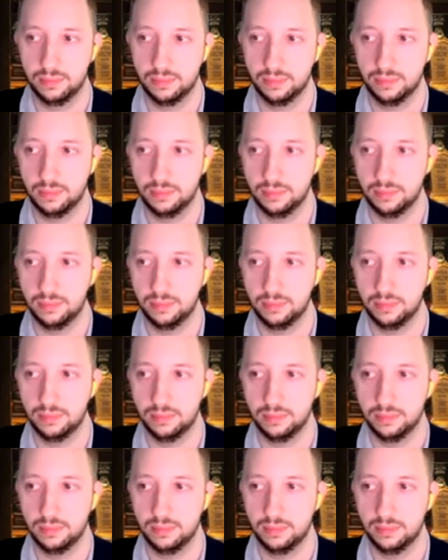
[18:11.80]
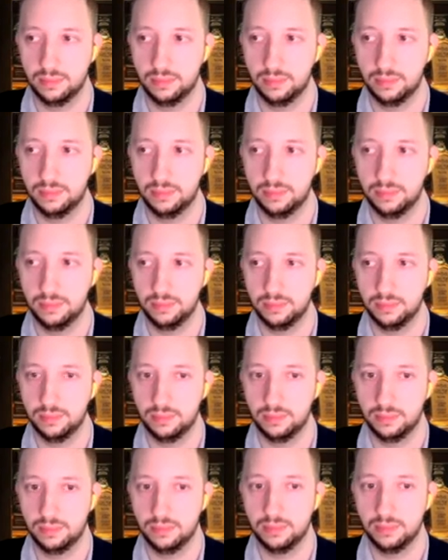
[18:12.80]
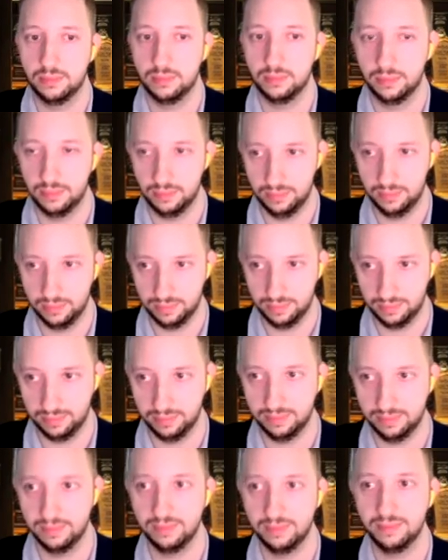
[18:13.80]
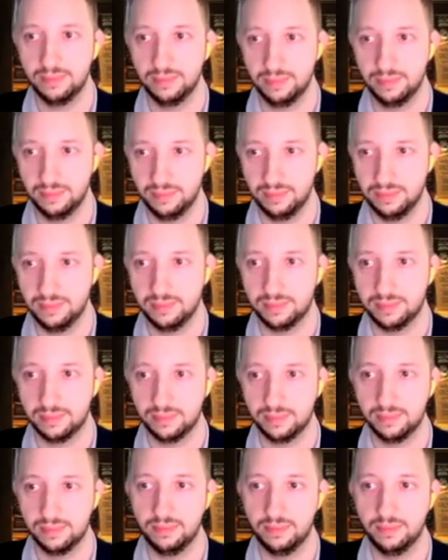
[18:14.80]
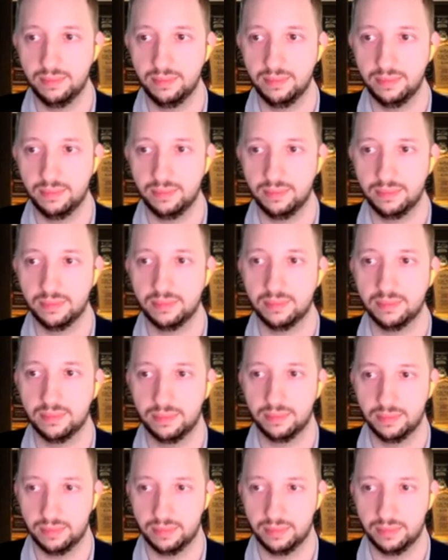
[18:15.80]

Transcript: No words are spoken by the person on screen.